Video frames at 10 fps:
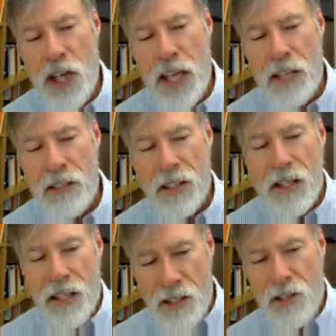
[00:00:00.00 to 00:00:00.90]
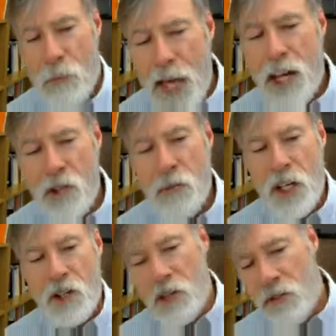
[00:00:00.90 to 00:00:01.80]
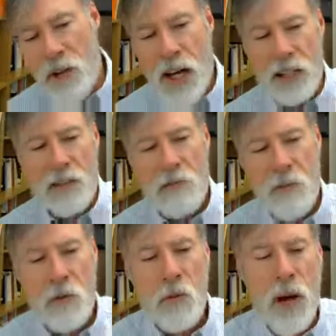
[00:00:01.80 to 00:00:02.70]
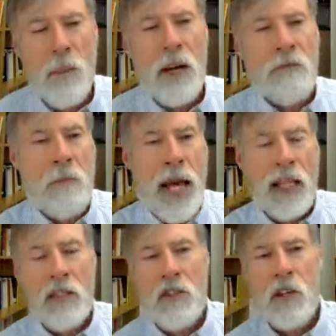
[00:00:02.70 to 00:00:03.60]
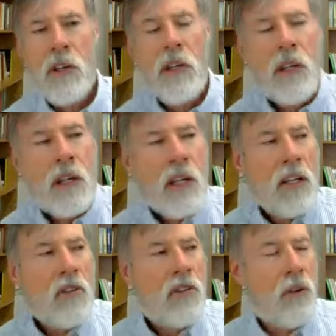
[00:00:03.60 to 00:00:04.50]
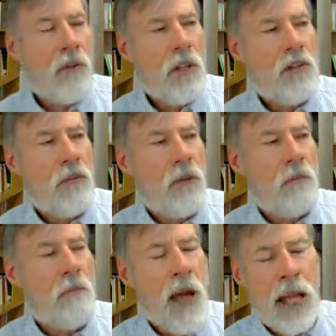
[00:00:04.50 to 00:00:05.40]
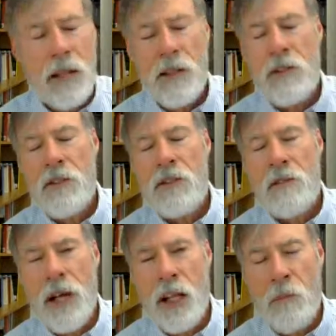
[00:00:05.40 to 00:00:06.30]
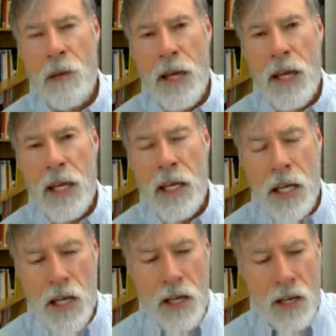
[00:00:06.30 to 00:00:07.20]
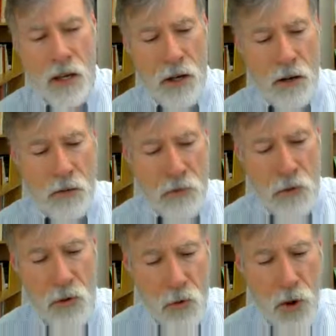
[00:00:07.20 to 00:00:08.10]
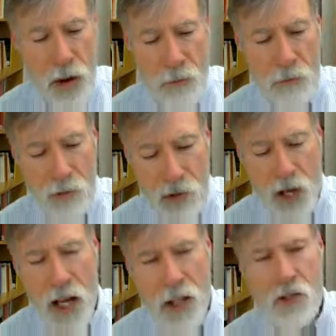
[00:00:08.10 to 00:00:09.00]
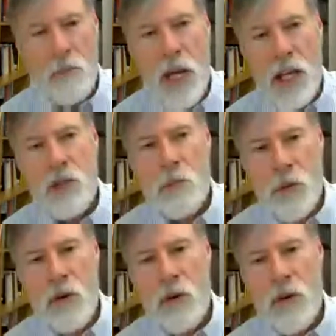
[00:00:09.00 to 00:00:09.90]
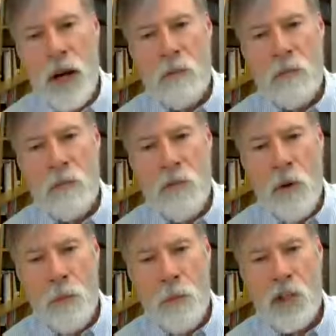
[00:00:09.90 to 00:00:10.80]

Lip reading: ate diminished, because you knocked the food web out of balance. And so this group met to develop a food web science-based program for